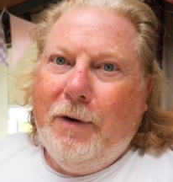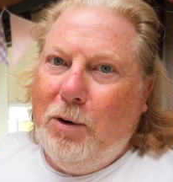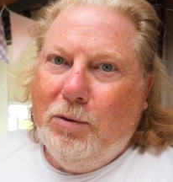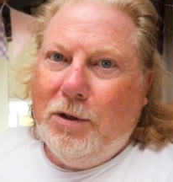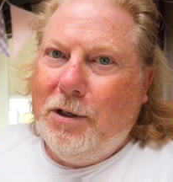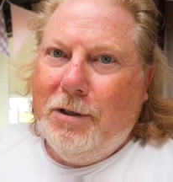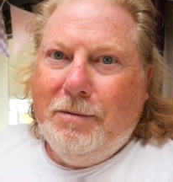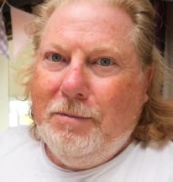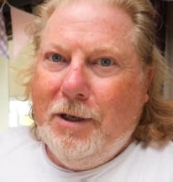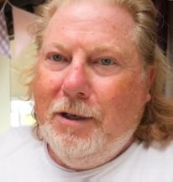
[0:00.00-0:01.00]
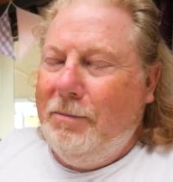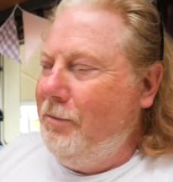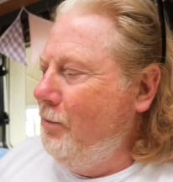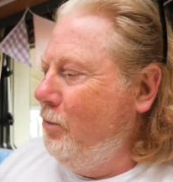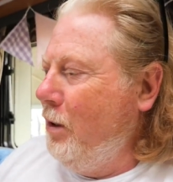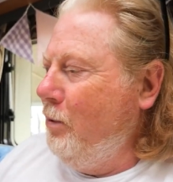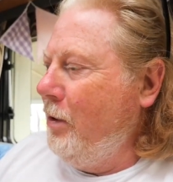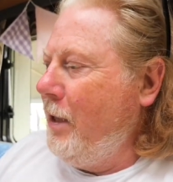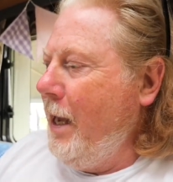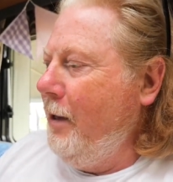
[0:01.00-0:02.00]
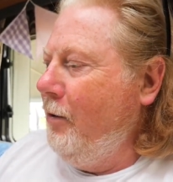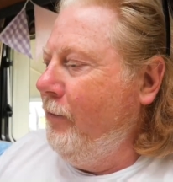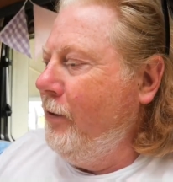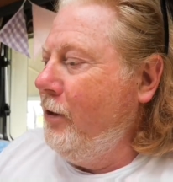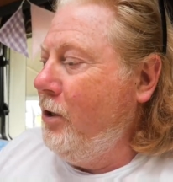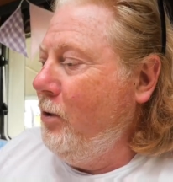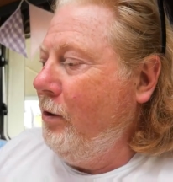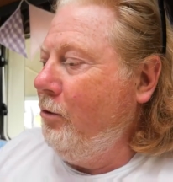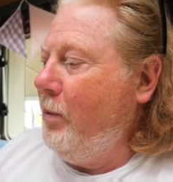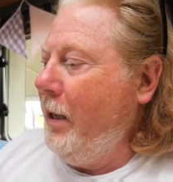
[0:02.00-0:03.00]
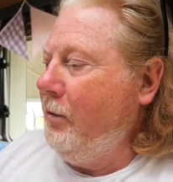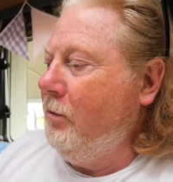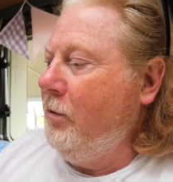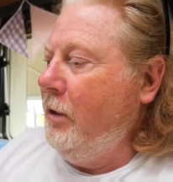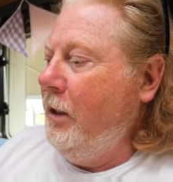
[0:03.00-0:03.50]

volts that we were getting off the 200 panel.